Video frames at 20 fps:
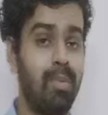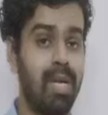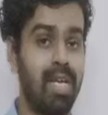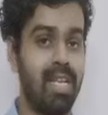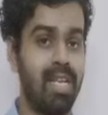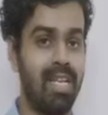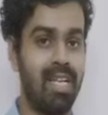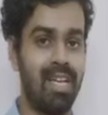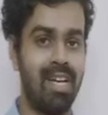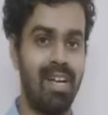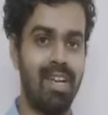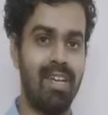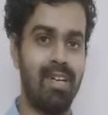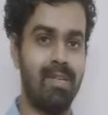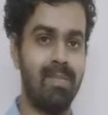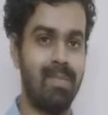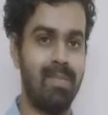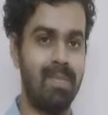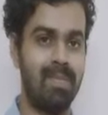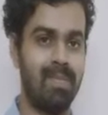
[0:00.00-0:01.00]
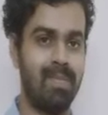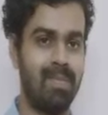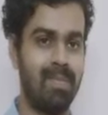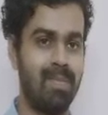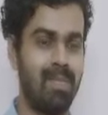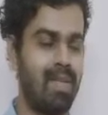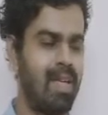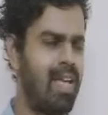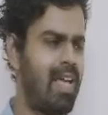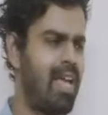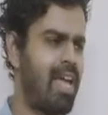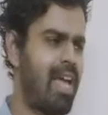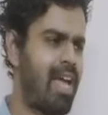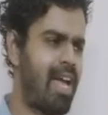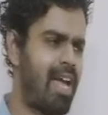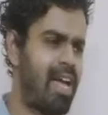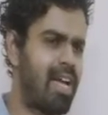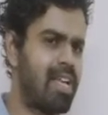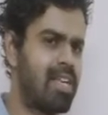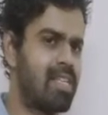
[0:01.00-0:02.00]
in color,
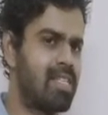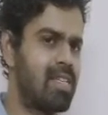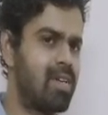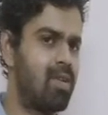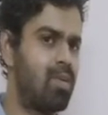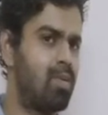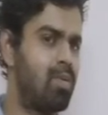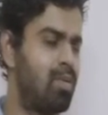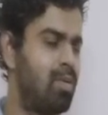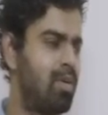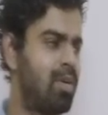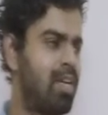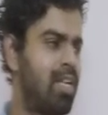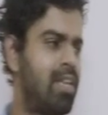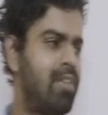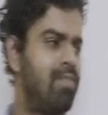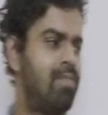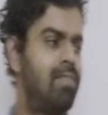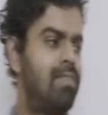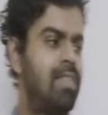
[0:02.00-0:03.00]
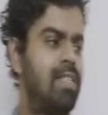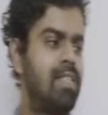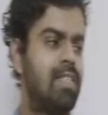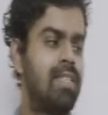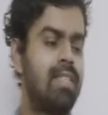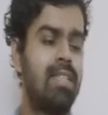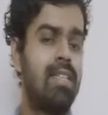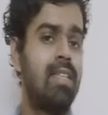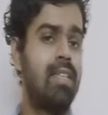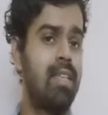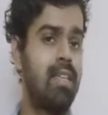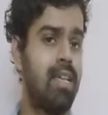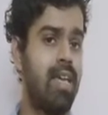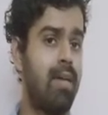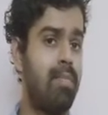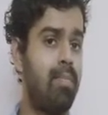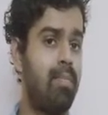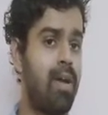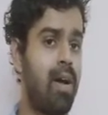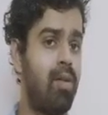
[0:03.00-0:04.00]
and the old leaf, which is
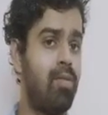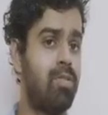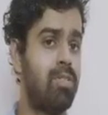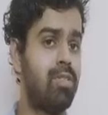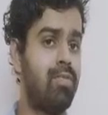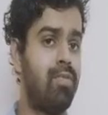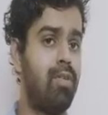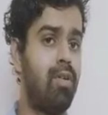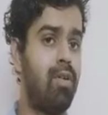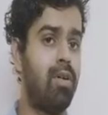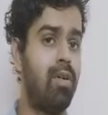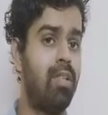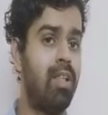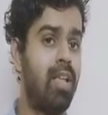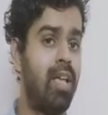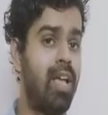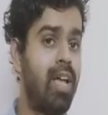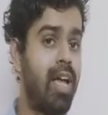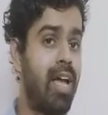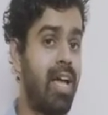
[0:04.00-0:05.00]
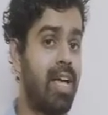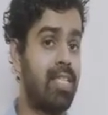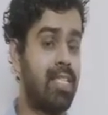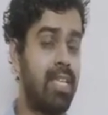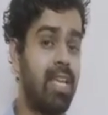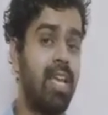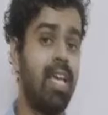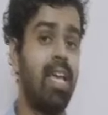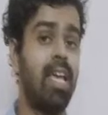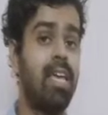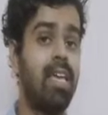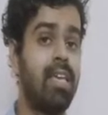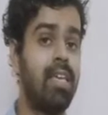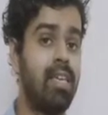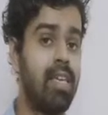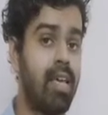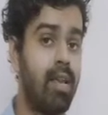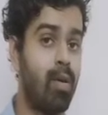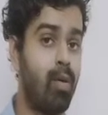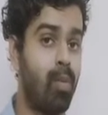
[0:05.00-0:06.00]
about to fall, has a
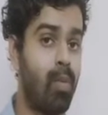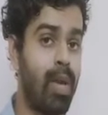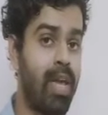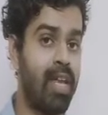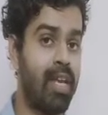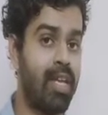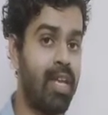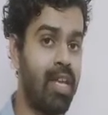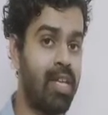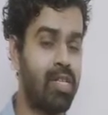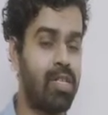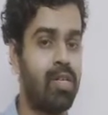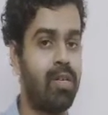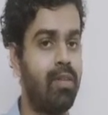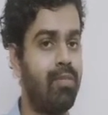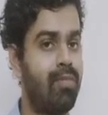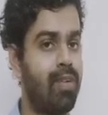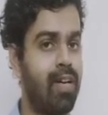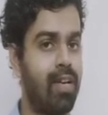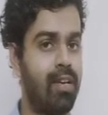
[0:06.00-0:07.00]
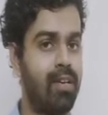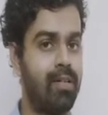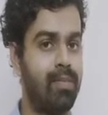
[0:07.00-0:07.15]
yellow variation of color.